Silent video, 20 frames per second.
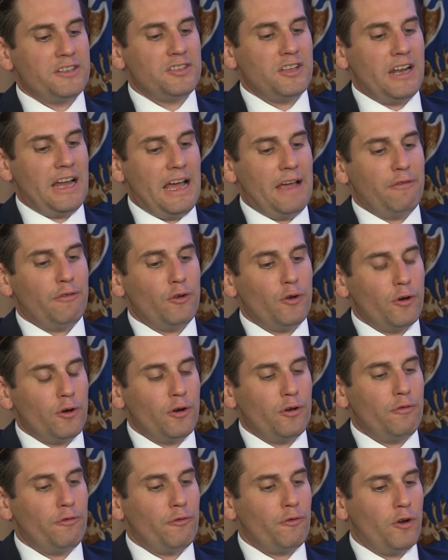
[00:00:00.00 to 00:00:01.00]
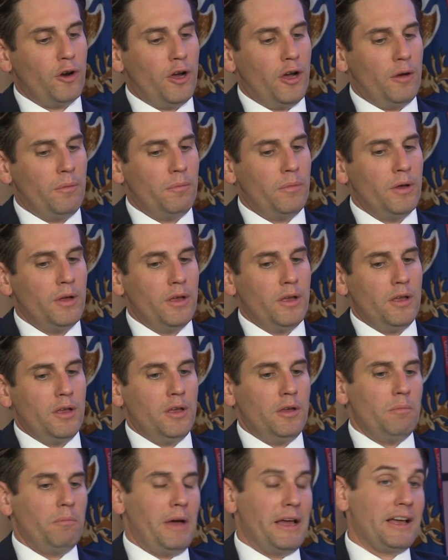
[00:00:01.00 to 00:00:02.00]
that I've heard from
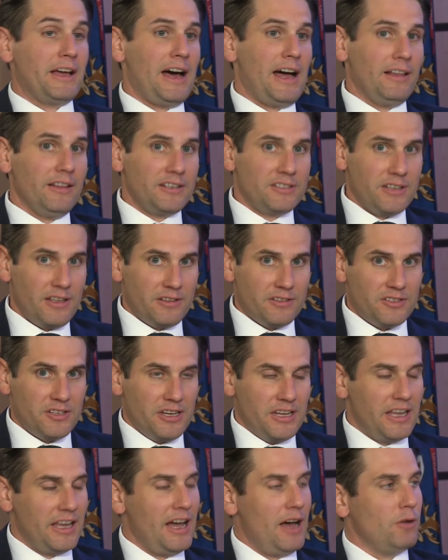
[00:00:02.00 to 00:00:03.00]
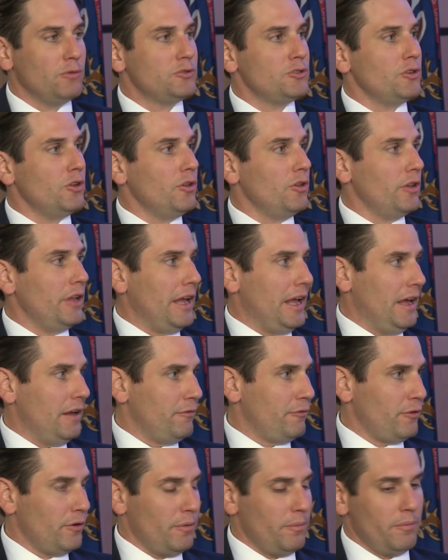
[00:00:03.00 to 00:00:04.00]
my colleagues on the city council
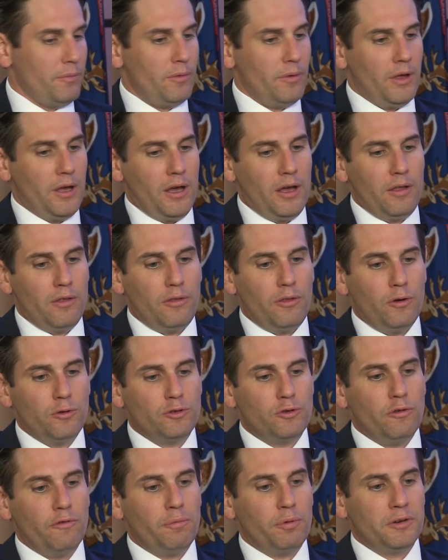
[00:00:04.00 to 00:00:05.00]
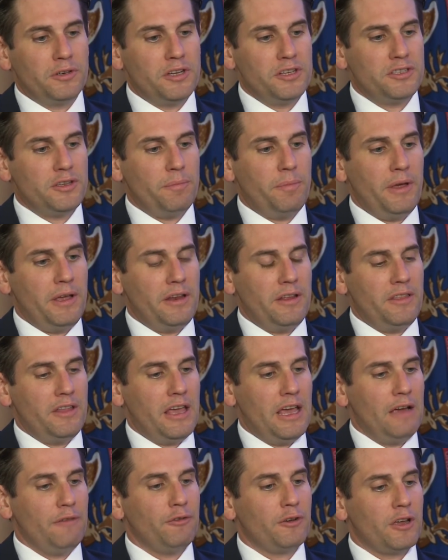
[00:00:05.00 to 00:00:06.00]
and from those who have participated in
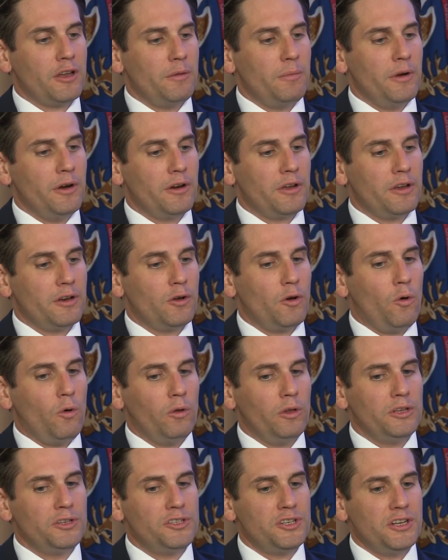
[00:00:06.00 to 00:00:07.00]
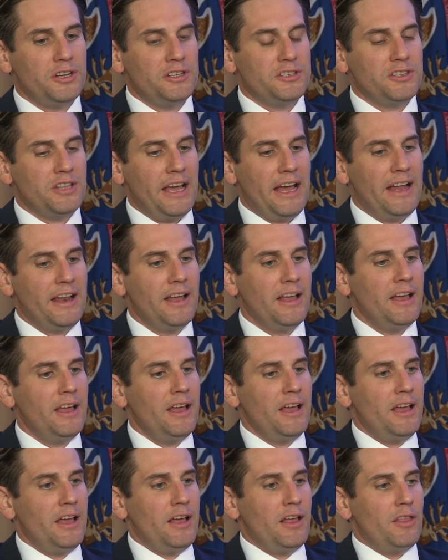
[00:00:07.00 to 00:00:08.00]
the African American Coalition is that
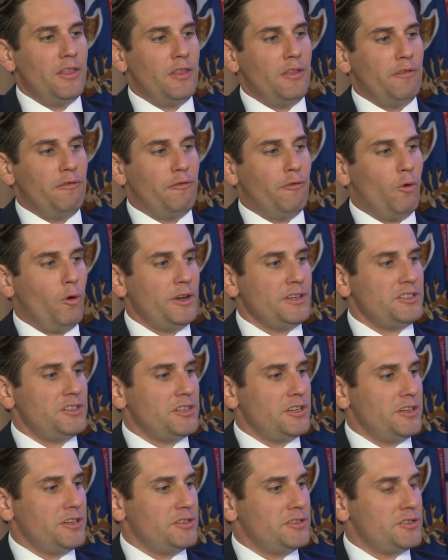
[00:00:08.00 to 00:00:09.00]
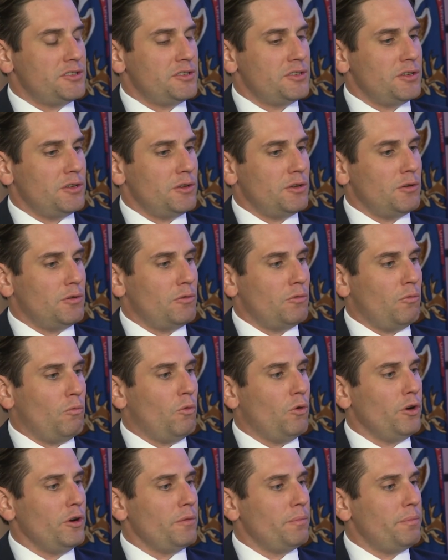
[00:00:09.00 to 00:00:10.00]
the voices
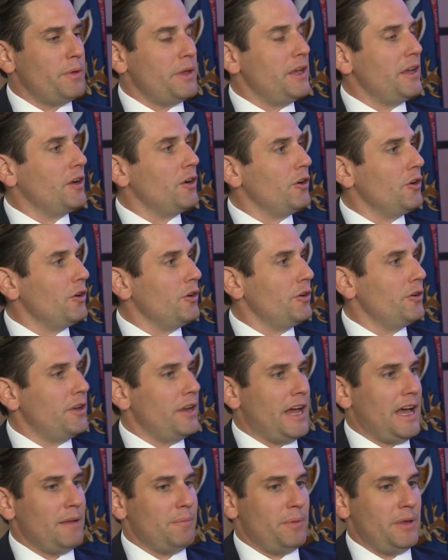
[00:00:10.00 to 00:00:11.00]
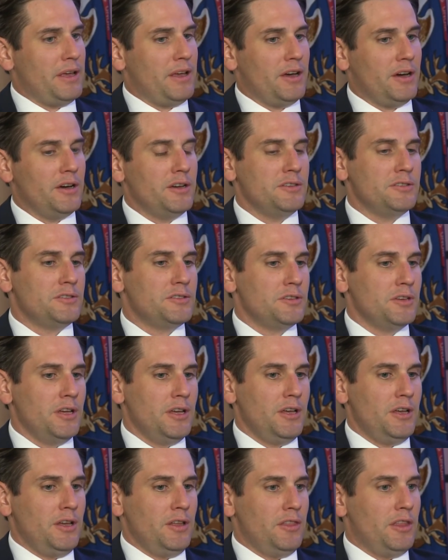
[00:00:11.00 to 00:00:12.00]
weren't being heard not because
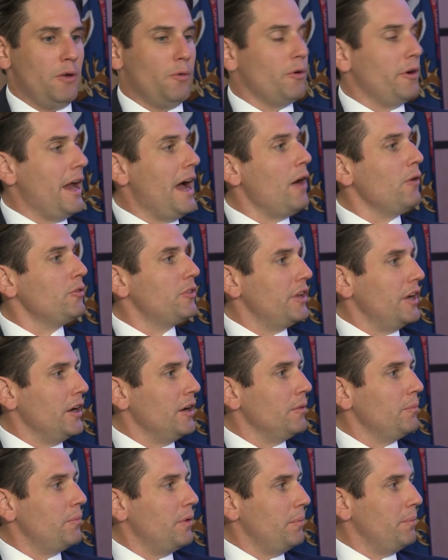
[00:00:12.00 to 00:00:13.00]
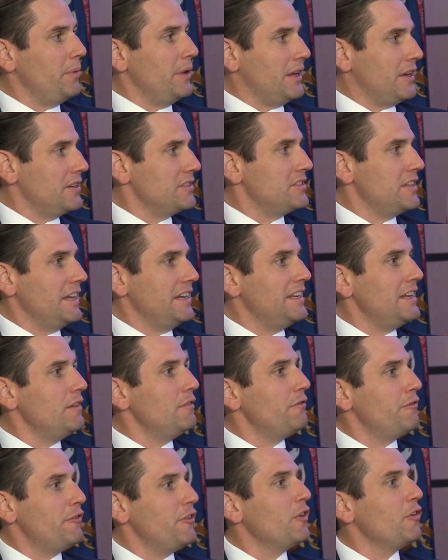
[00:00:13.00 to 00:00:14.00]
they weren't out there, but because they
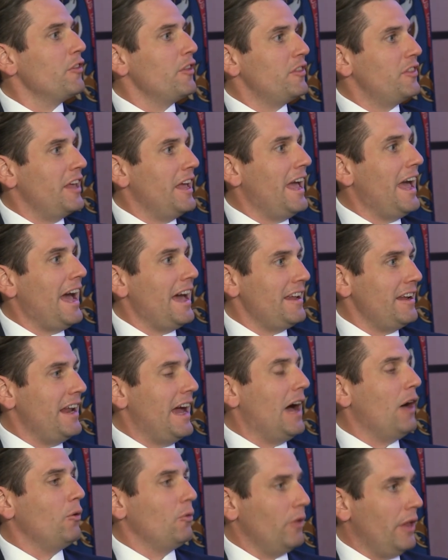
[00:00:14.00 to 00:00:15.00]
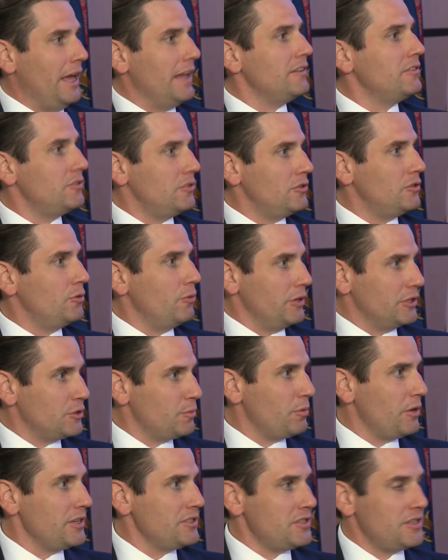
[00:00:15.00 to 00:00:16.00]
didn't feel that they had an outlet to
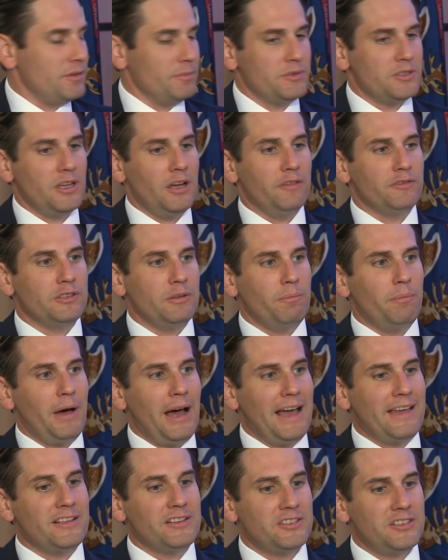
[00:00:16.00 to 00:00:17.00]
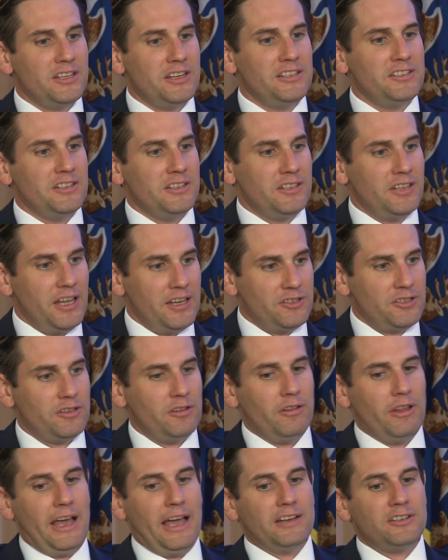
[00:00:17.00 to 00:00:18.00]
express themselves. And by the city's
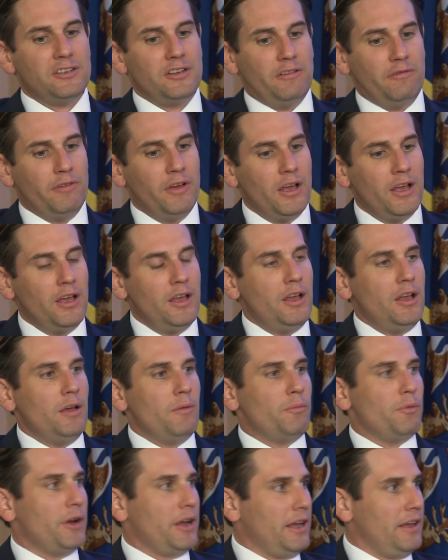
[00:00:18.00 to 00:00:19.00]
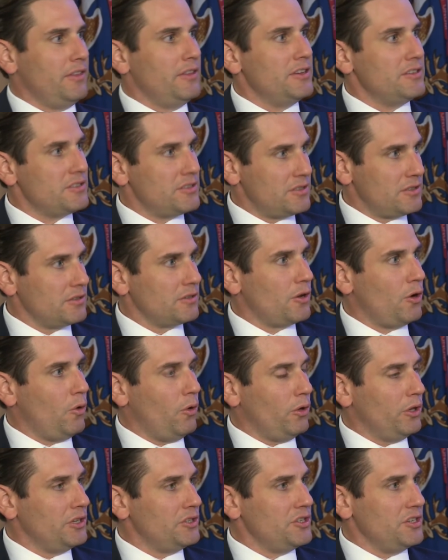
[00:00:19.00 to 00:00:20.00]
intentional action of bringing this
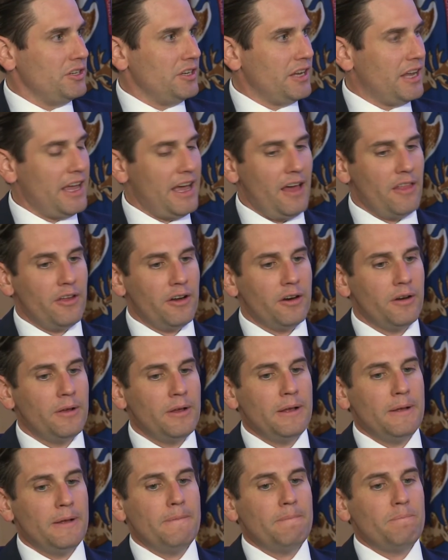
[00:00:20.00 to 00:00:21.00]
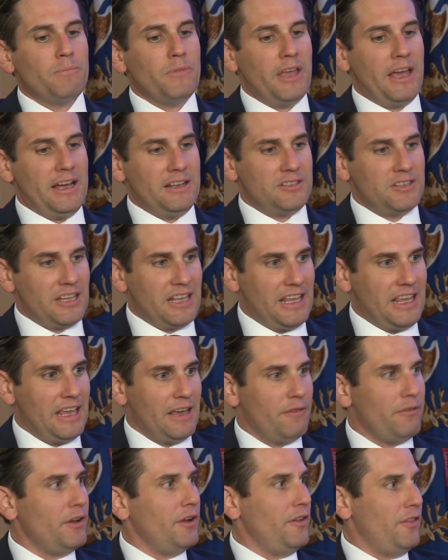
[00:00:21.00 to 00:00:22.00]
coalition together has
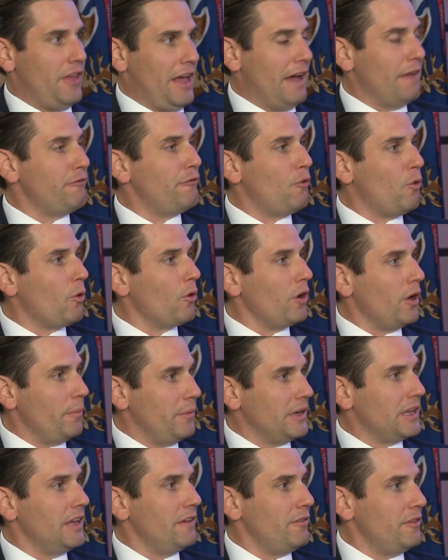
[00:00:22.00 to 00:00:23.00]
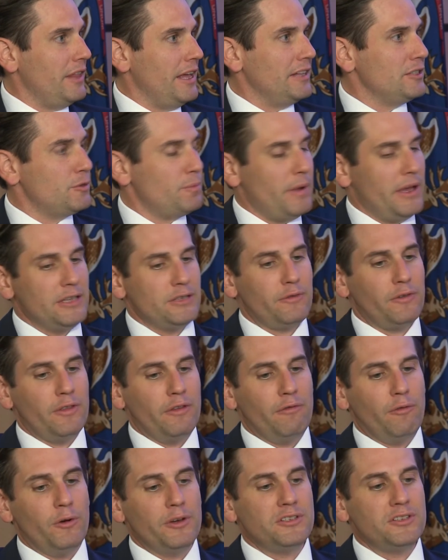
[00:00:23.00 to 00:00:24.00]
given that forum and given that space for
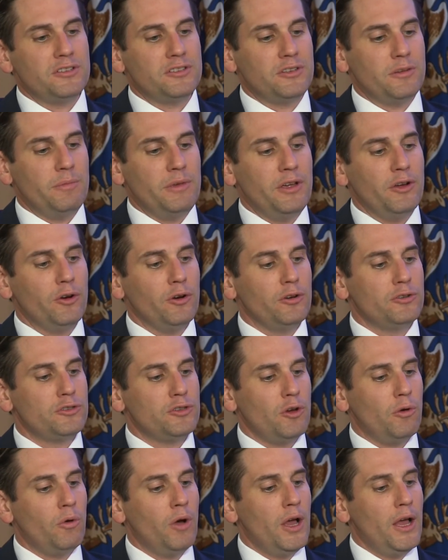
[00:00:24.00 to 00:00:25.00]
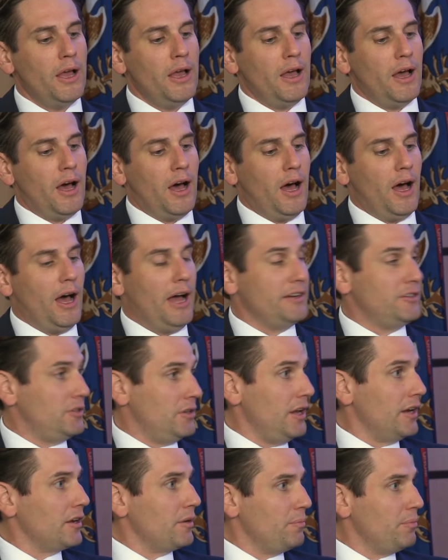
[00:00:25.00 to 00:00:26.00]
the voices to be heard. So I
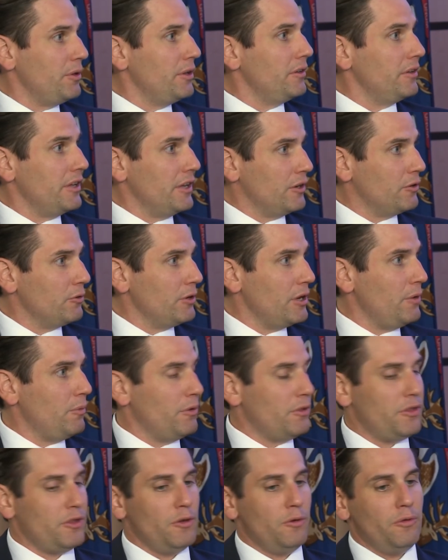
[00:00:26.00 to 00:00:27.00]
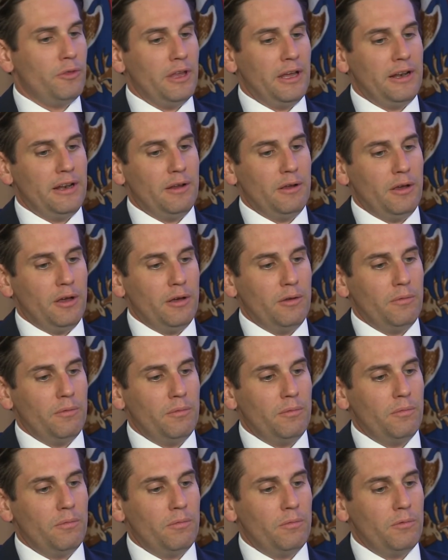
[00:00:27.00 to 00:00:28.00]
completely agree with you that
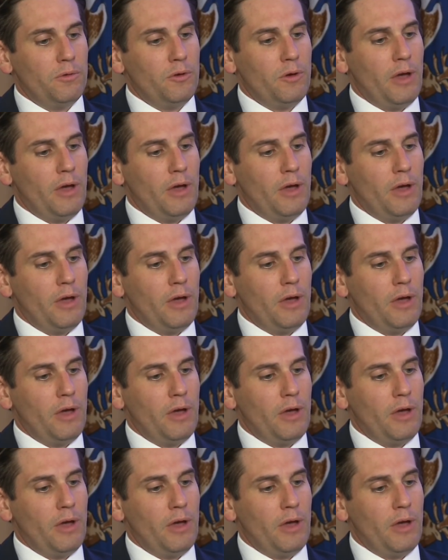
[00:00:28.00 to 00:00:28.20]
you